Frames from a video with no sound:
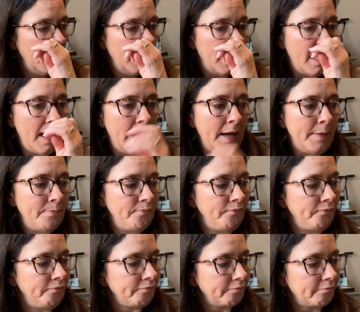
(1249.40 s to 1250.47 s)

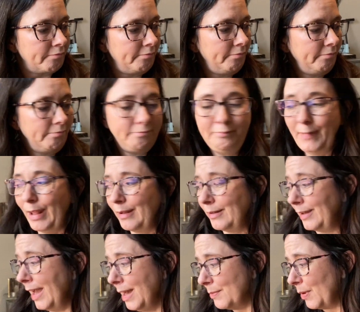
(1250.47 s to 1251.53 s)

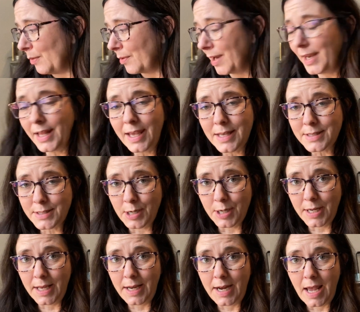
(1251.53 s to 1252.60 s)
Yeah, but we're gonna get
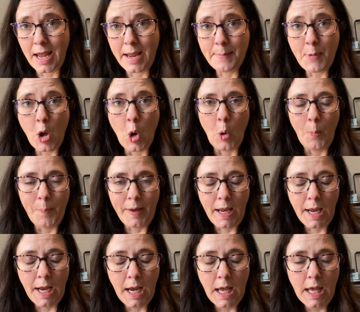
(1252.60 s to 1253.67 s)
started. I am
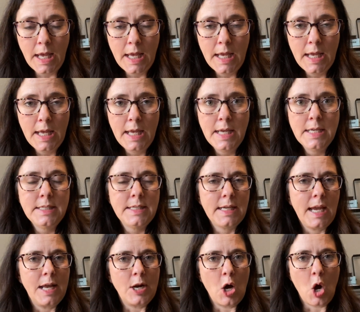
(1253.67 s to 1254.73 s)
hoping to
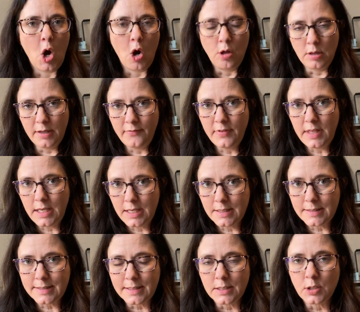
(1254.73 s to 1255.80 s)
get all of
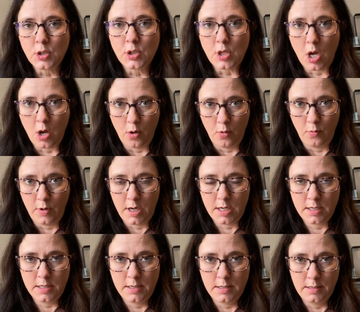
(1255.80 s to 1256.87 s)
these sewn
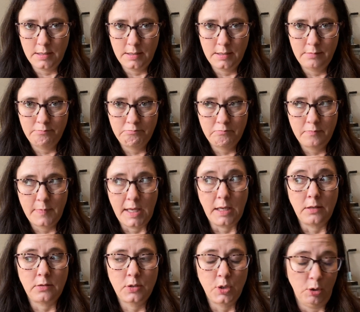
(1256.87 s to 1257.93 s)

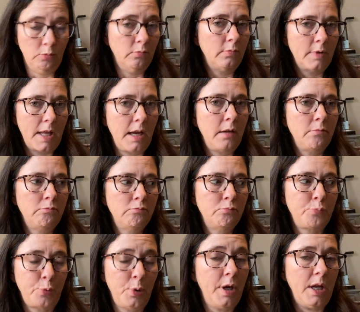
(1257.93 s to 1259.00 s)
like soon, like
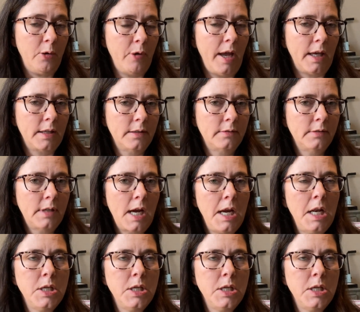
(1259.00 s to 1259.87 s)
pretty quick. Kind of